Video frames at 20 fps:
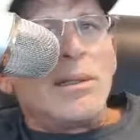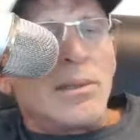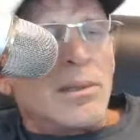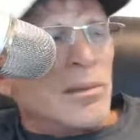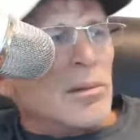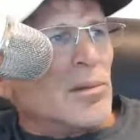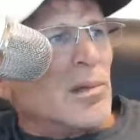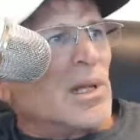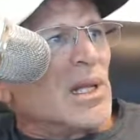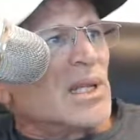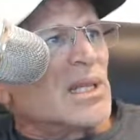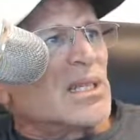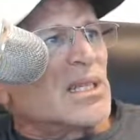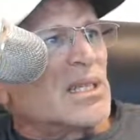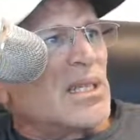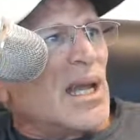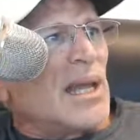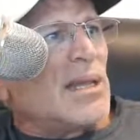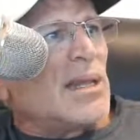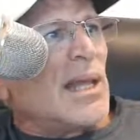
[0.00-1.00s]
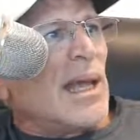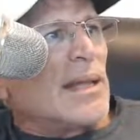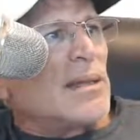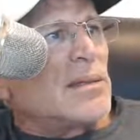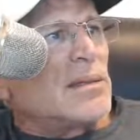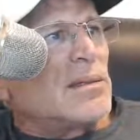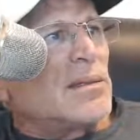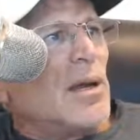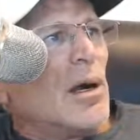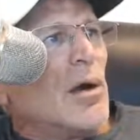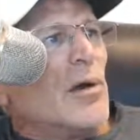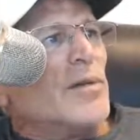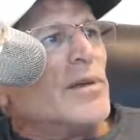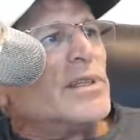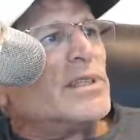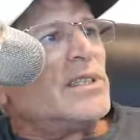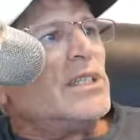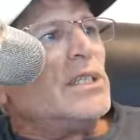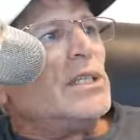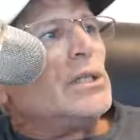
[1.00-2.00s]
we'll extend that over
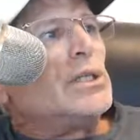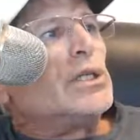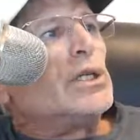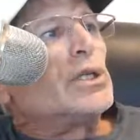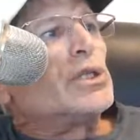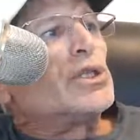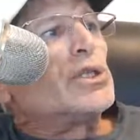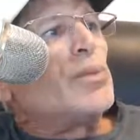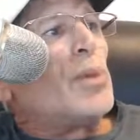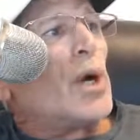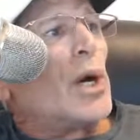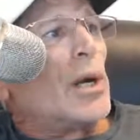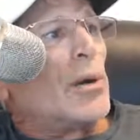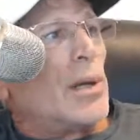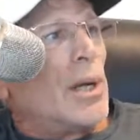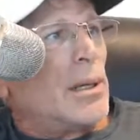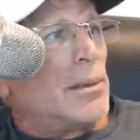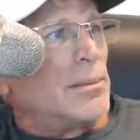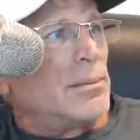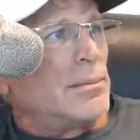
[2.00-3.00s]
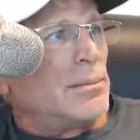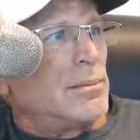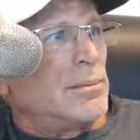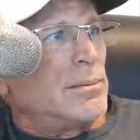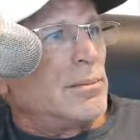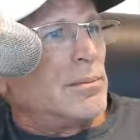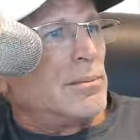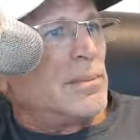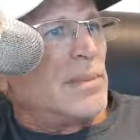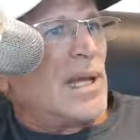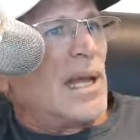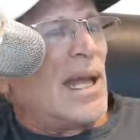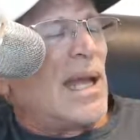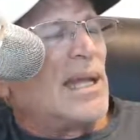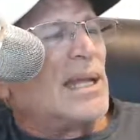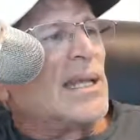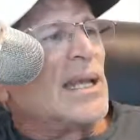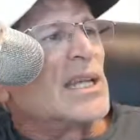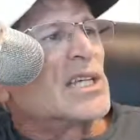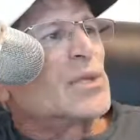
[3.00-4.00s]
to you till tomorrow.
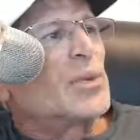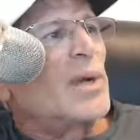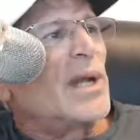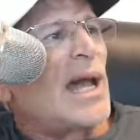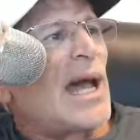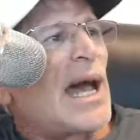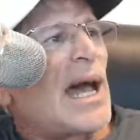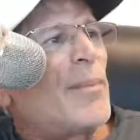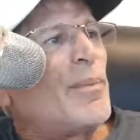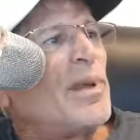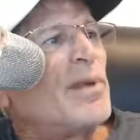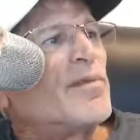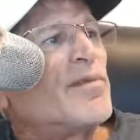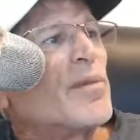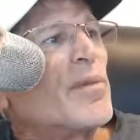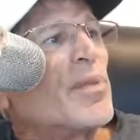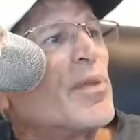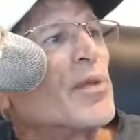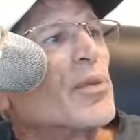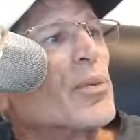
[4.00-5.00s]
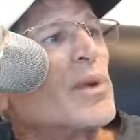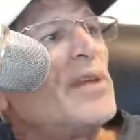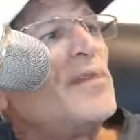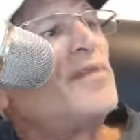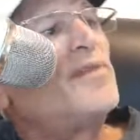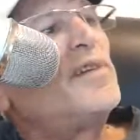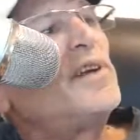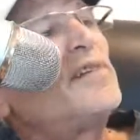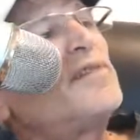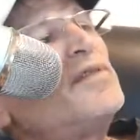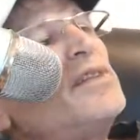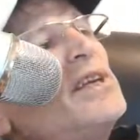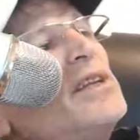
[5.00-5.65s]
And guess what happened from 350